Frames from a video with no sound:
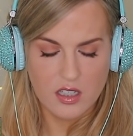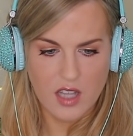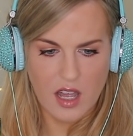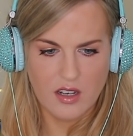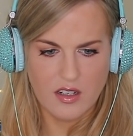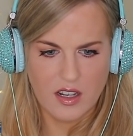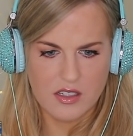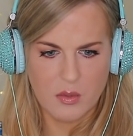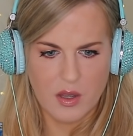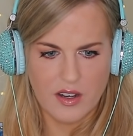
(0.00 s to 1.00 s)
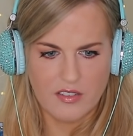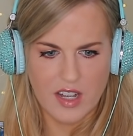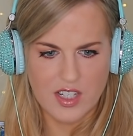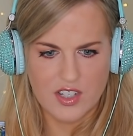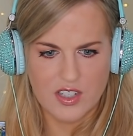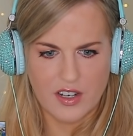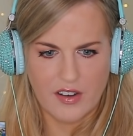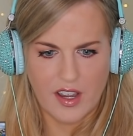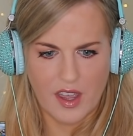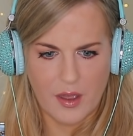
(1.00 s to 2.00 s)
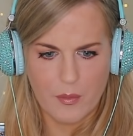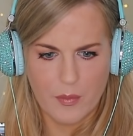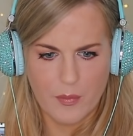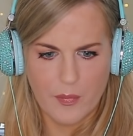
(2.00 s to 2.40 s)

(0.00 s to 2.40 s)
That looked like some kind of legendary game.